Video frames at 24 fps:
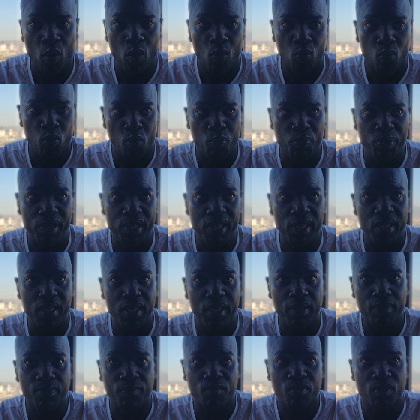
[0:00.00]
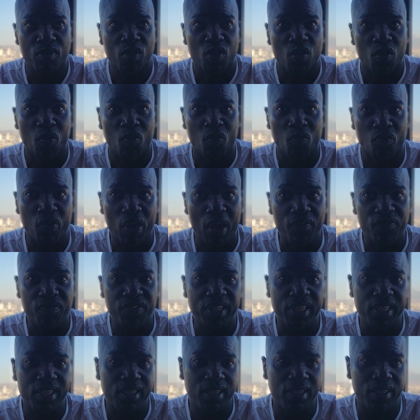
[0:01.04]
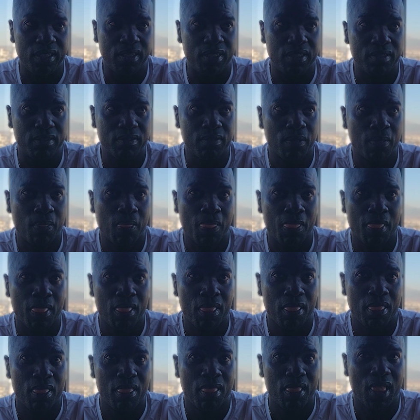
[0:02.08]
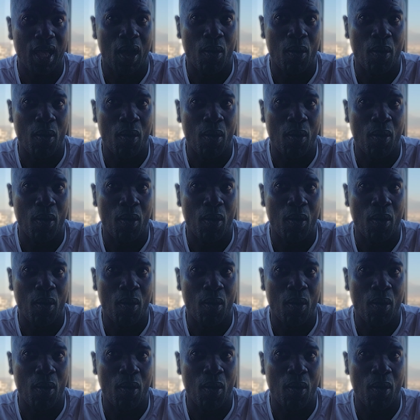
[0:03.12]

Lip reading: will be roughly, I